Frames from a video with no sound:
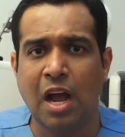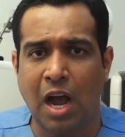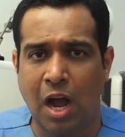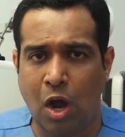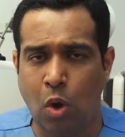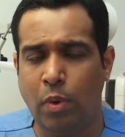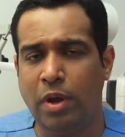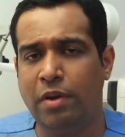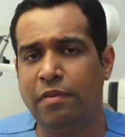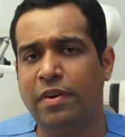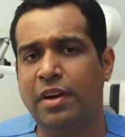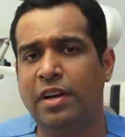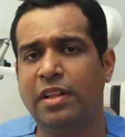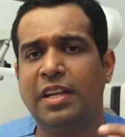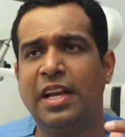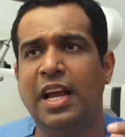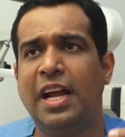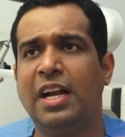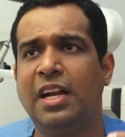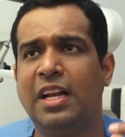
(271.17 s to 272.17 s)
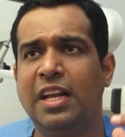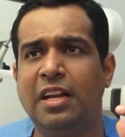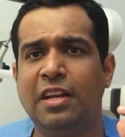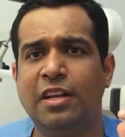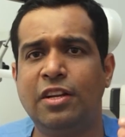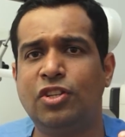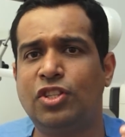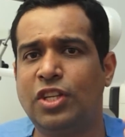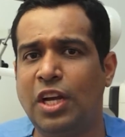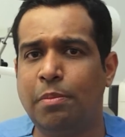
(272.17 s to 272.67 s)
However, the
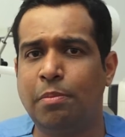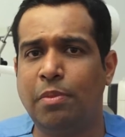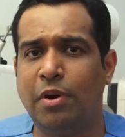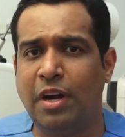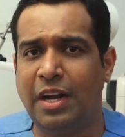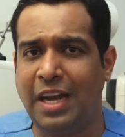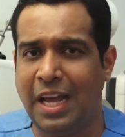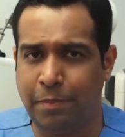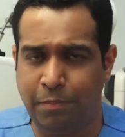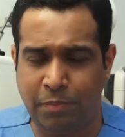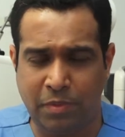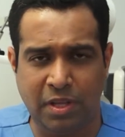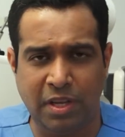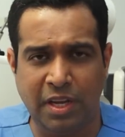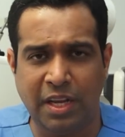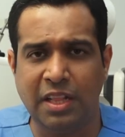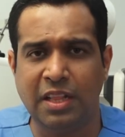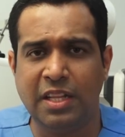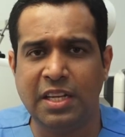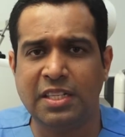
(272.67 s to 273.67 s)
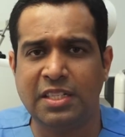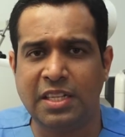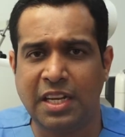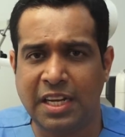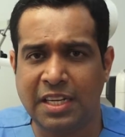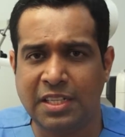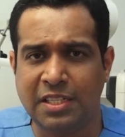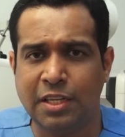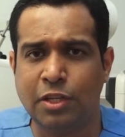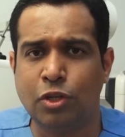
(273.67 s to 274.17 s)
anterior chamber depth in these
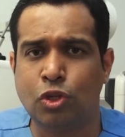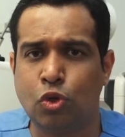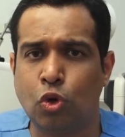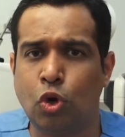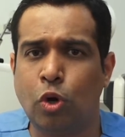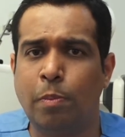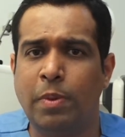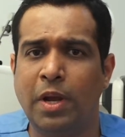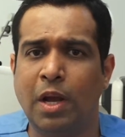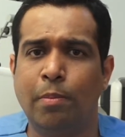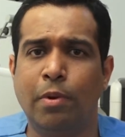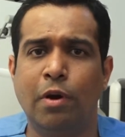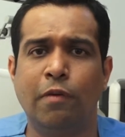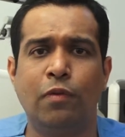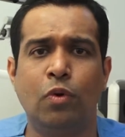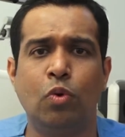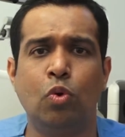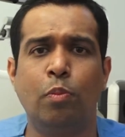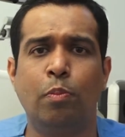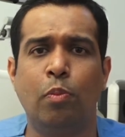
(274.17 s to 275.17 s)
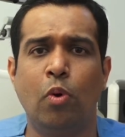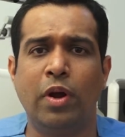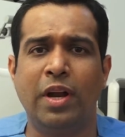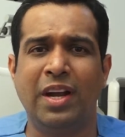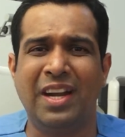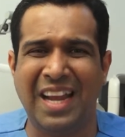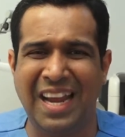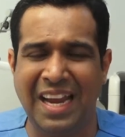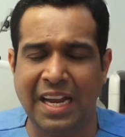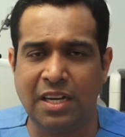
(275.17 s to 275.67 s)
cases should be above
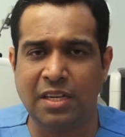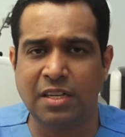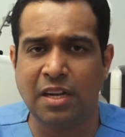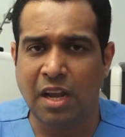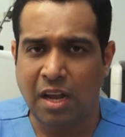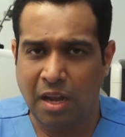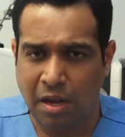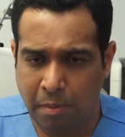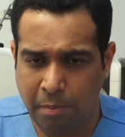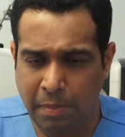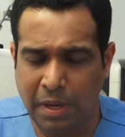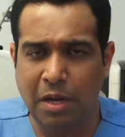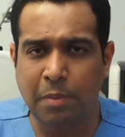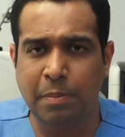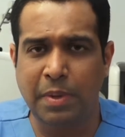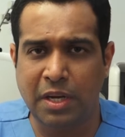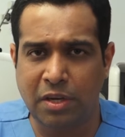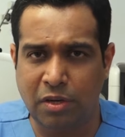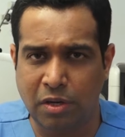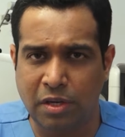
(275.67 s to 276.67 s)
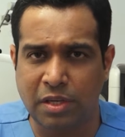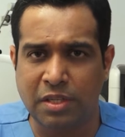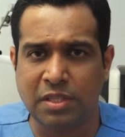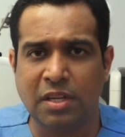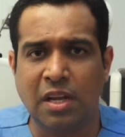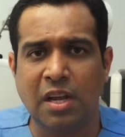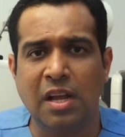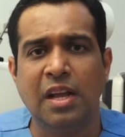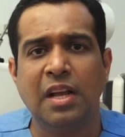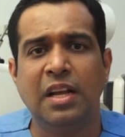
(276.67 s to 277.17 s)
2.8 millimeters.
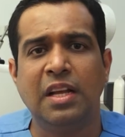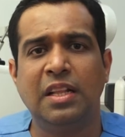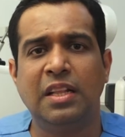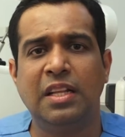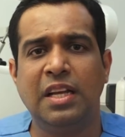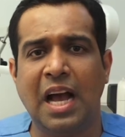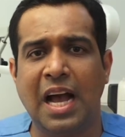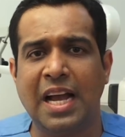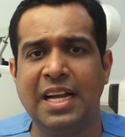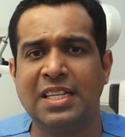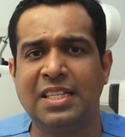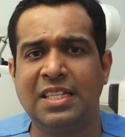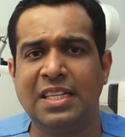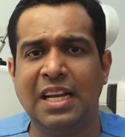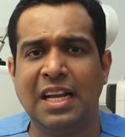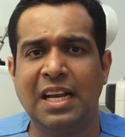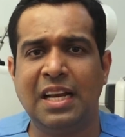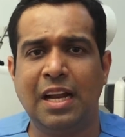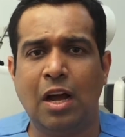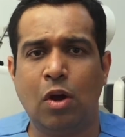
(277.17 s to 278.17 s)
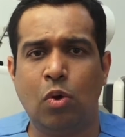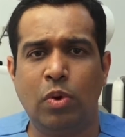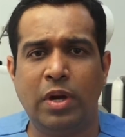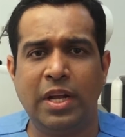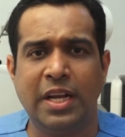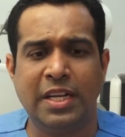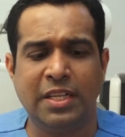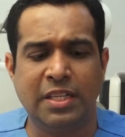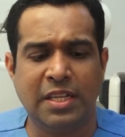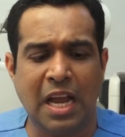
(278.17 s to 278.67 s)
The ICL
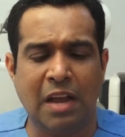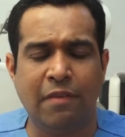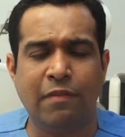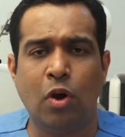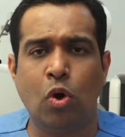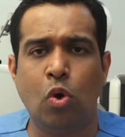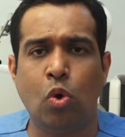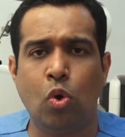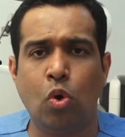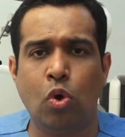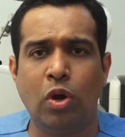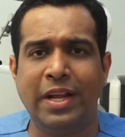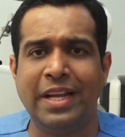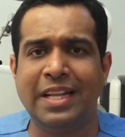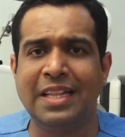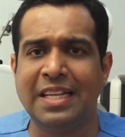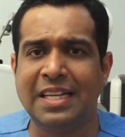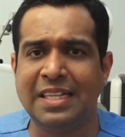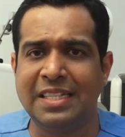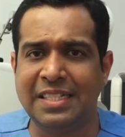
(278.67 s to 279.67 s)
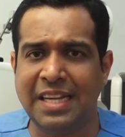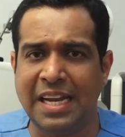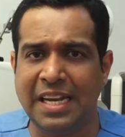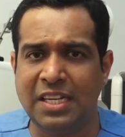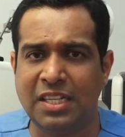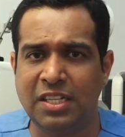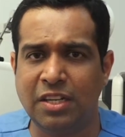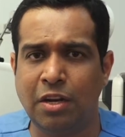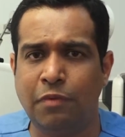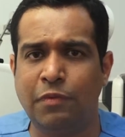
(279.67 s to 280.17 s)
nowadays have a hole in the
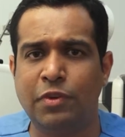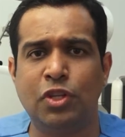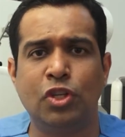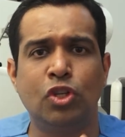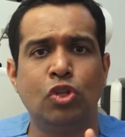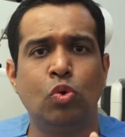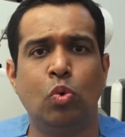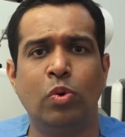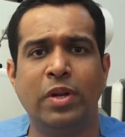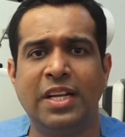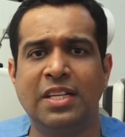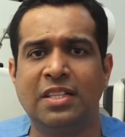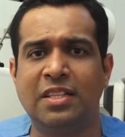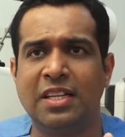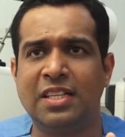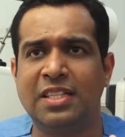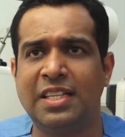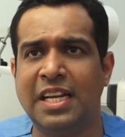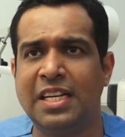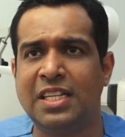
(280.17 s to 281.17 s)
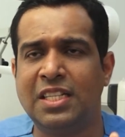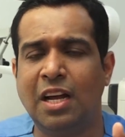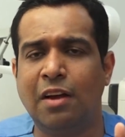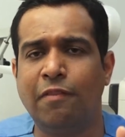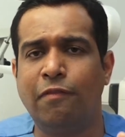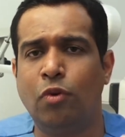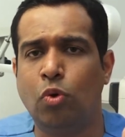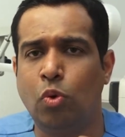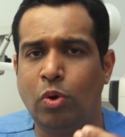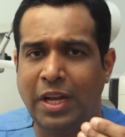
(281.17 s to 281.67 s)
center which is known as the
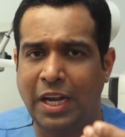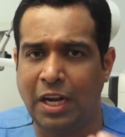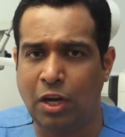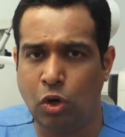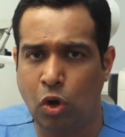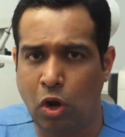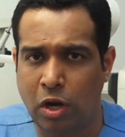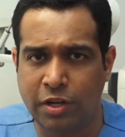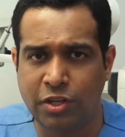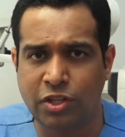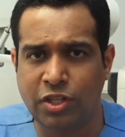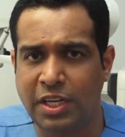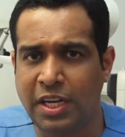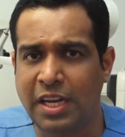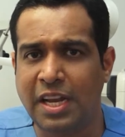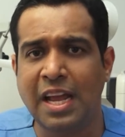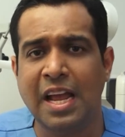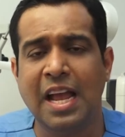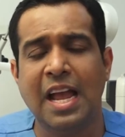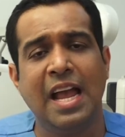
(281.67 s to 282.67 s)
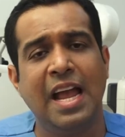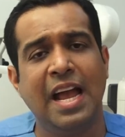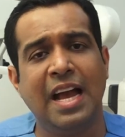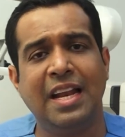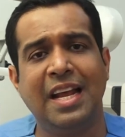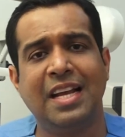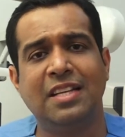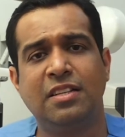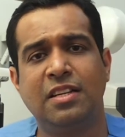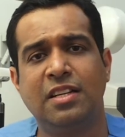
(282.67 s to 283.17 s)
Centaflow technology,
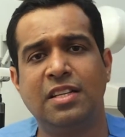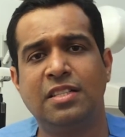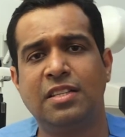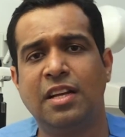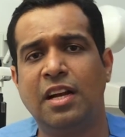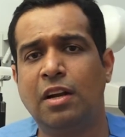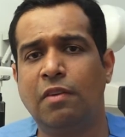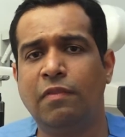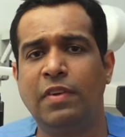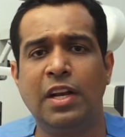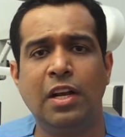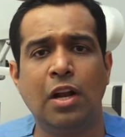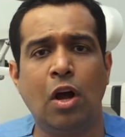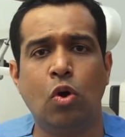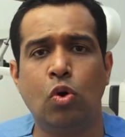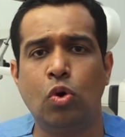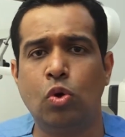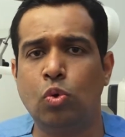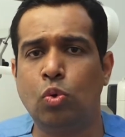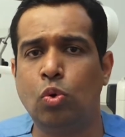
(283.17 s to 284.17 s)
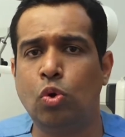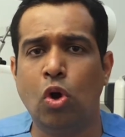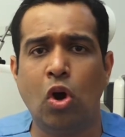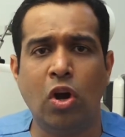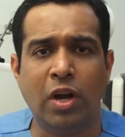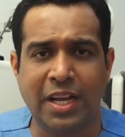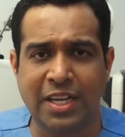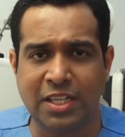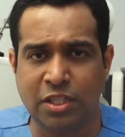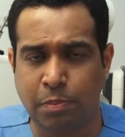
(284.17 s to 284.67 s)
and as a result we now do
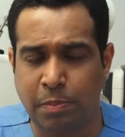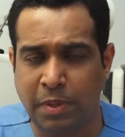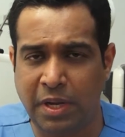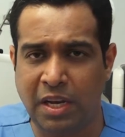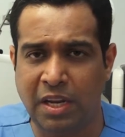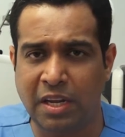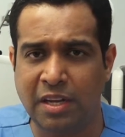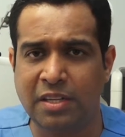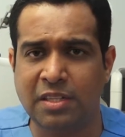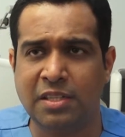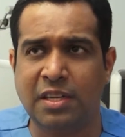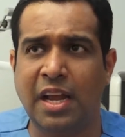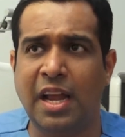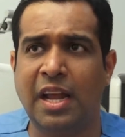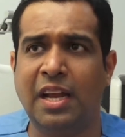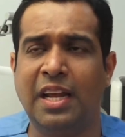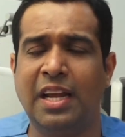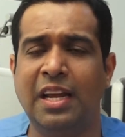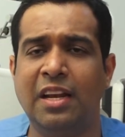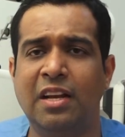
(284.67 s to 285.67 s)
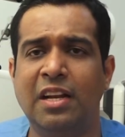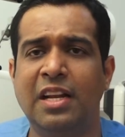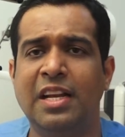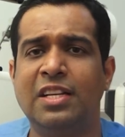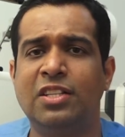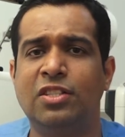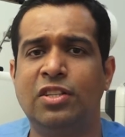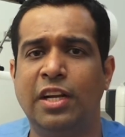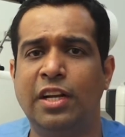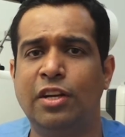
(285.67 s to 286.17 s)
not experience an
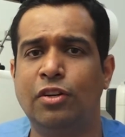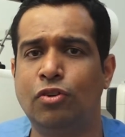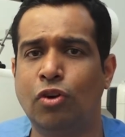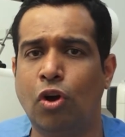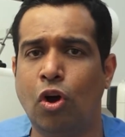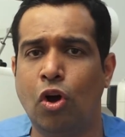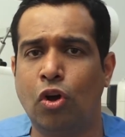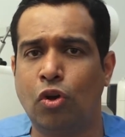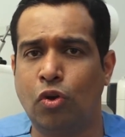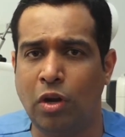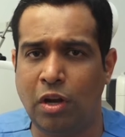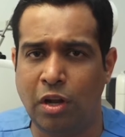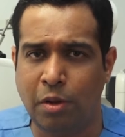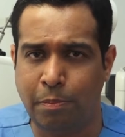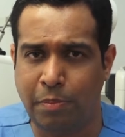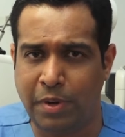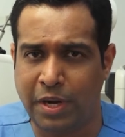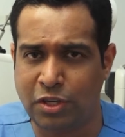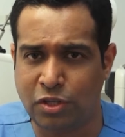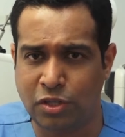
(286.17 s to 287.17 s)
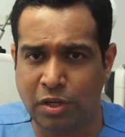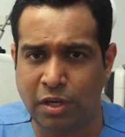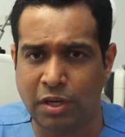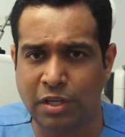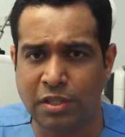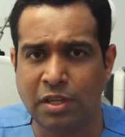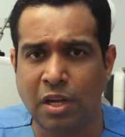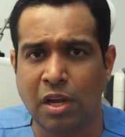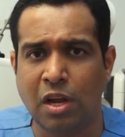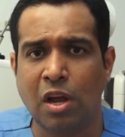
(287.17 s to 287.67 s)
increased intraocular
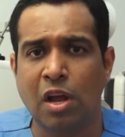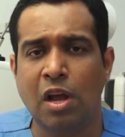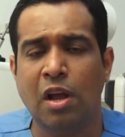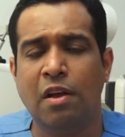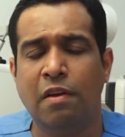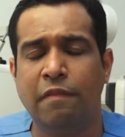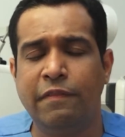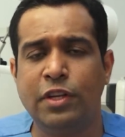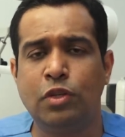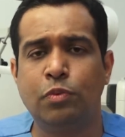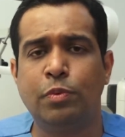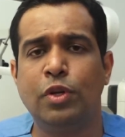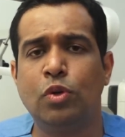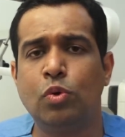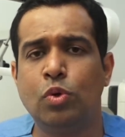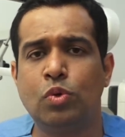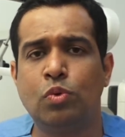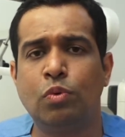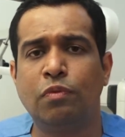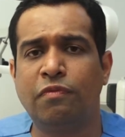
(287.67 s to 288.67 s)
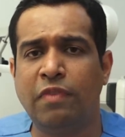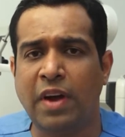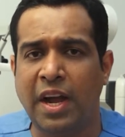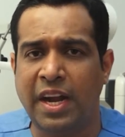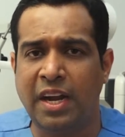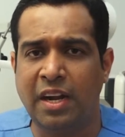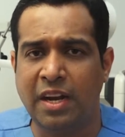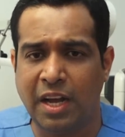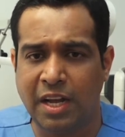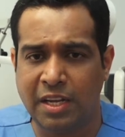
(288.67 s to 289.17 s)
pressures which we used to
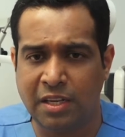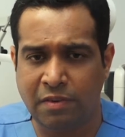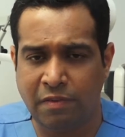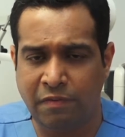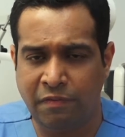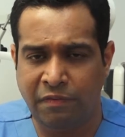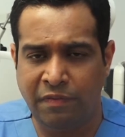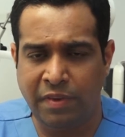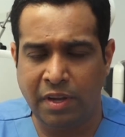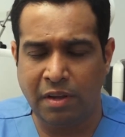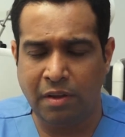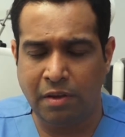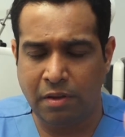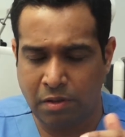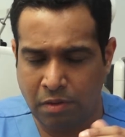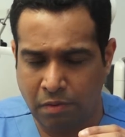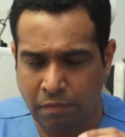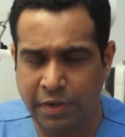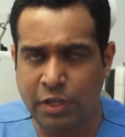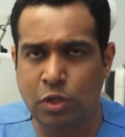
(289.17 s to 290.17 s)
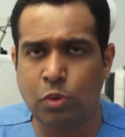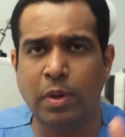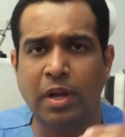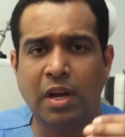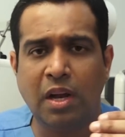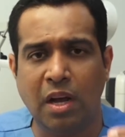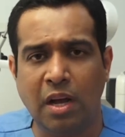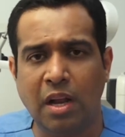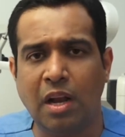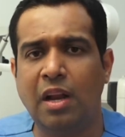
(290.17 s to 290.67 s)
find which
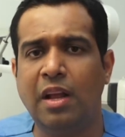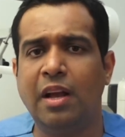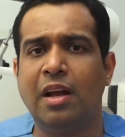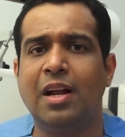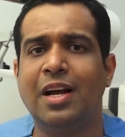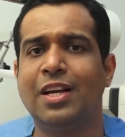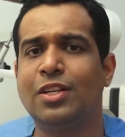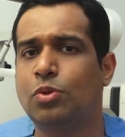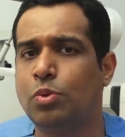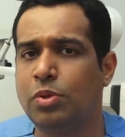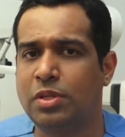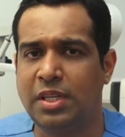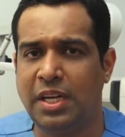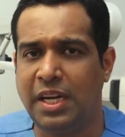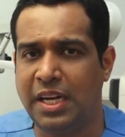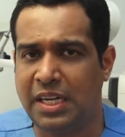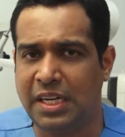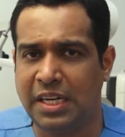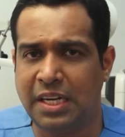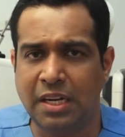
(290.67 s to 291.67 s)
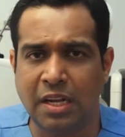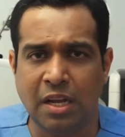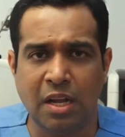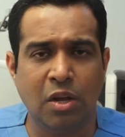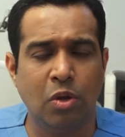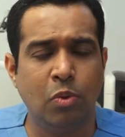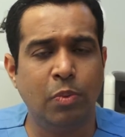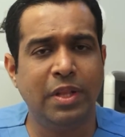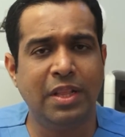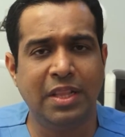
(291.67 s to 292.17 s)
were earlier associated
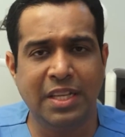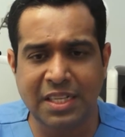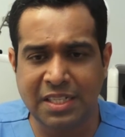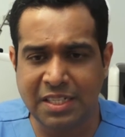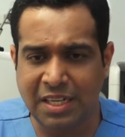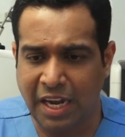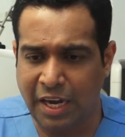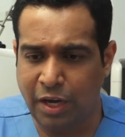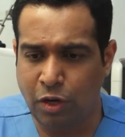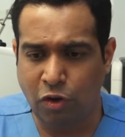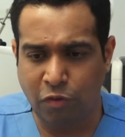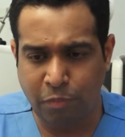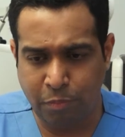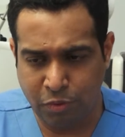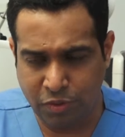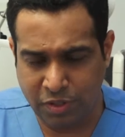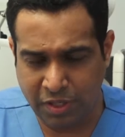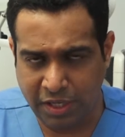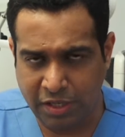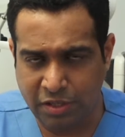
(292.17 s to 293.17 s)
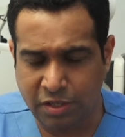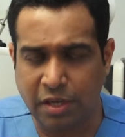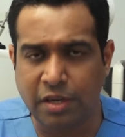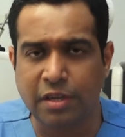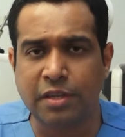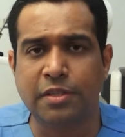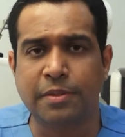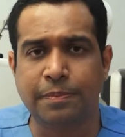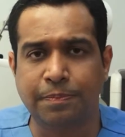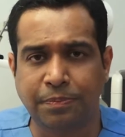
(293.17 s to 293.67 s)
with these kind of
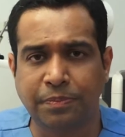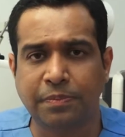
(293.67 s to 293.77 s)
procedures.